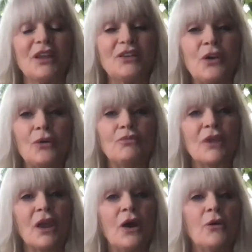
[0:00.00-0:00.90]
So
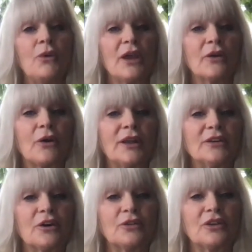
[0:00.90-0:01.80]
we are going
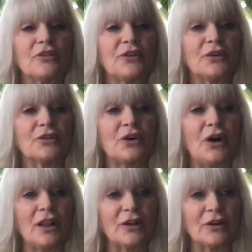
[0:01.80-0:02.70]
to go to the first
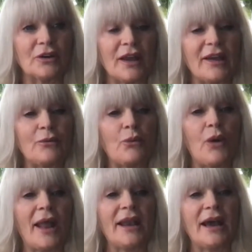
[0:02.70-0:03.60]
caller.
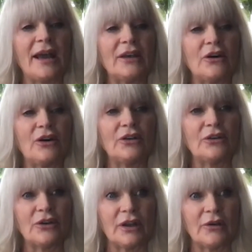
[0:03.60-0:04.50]
When I call
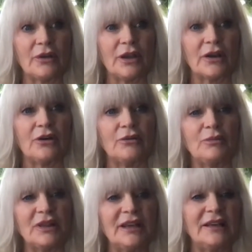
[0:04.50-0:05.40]
your area code,
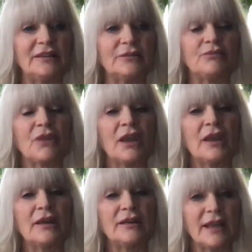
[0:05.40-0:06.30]
please
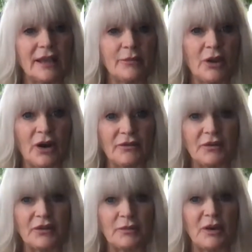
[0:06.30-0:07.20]
take me off of
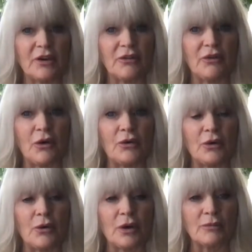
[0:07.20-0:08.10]
speakerphone
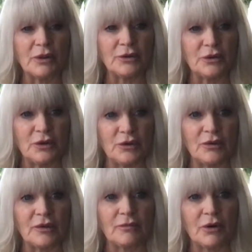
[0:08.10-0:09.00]
or Bluetooth.
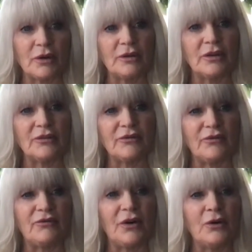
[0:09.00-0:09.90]
Put your
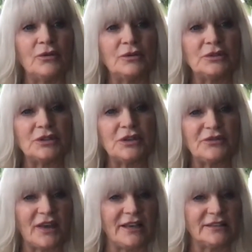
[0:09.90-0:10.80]
phone to your
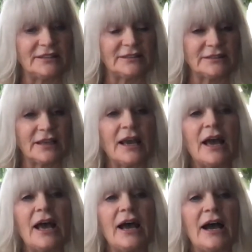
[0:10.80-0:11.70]
face.
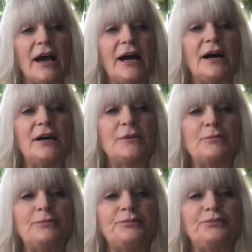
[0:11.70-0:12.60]
Um,